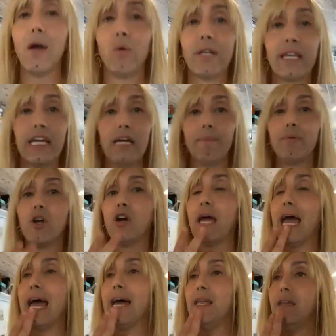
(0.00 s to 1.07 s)
would keep your
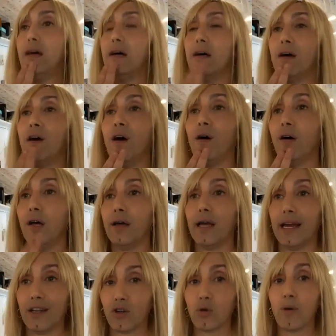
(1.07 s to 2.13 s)
head
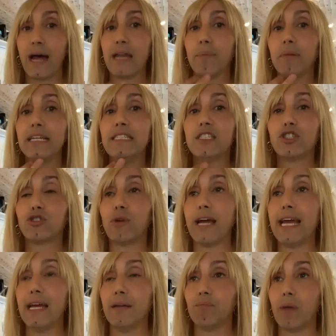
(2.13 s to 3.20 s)
incredibly
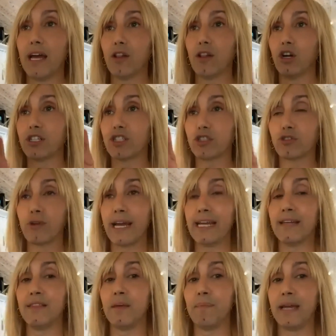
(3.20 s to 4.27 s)
straight and look straight
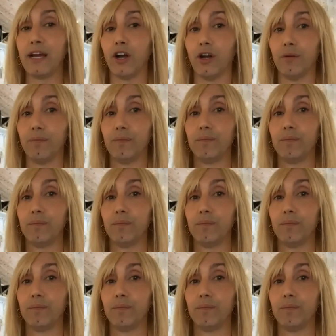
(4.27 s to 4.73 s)
in the mirror.